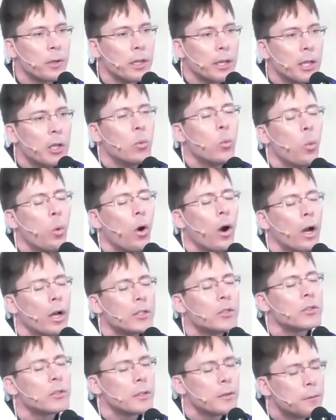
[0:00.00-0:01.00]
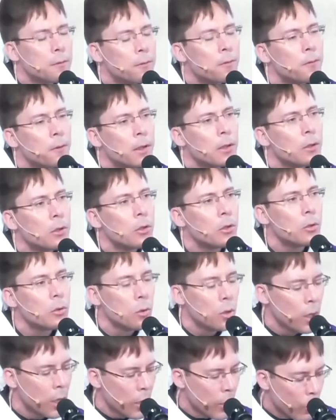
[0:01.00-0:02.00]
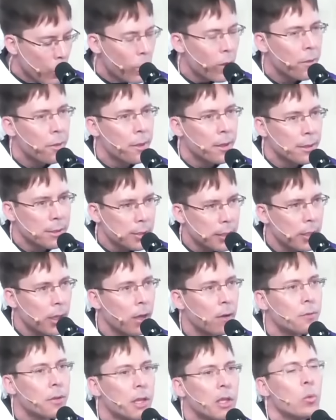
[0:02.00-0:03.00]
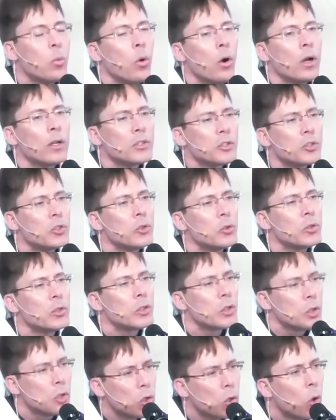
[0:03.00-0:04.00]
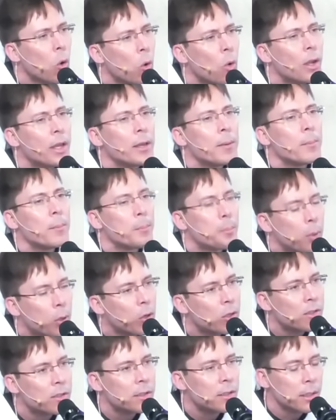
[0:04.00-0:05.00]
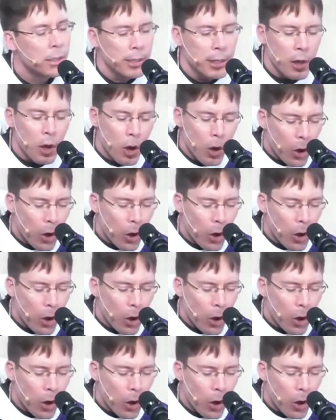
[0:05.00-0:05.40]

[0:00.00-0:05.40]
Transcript: He wants to fill you with His love. He wants you to know Him personally.